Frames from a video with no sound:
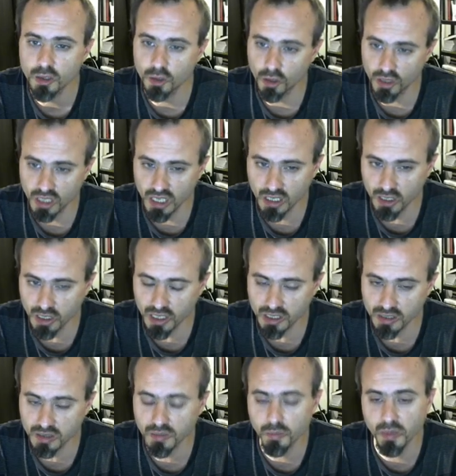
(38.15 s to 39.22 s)
Not
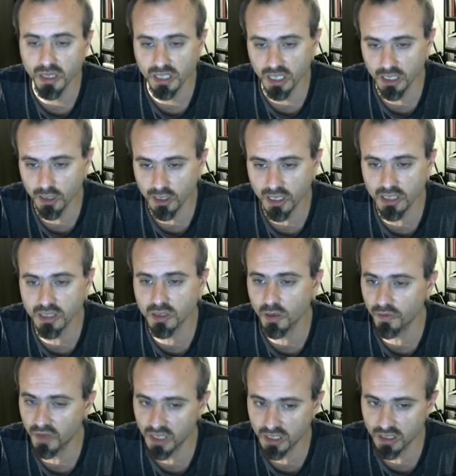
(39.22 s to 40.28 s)
ignorance, but ignorance
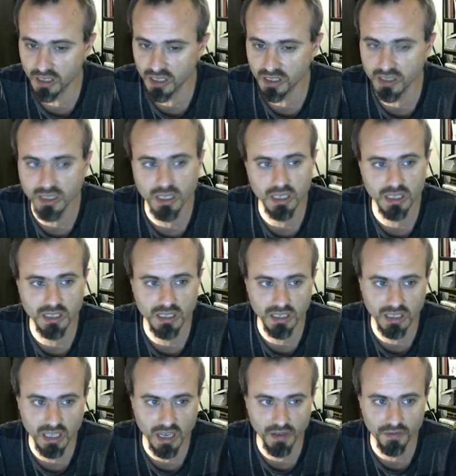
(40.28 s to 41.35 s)
of ignorance is
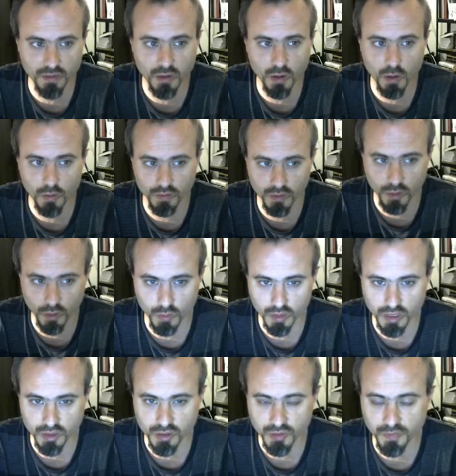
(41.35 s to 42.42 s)
the death of
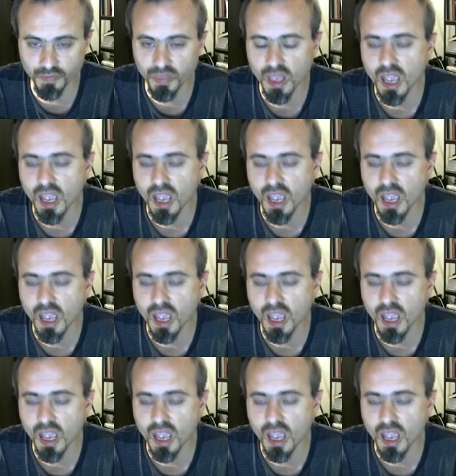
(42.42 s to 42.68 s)
knowledge.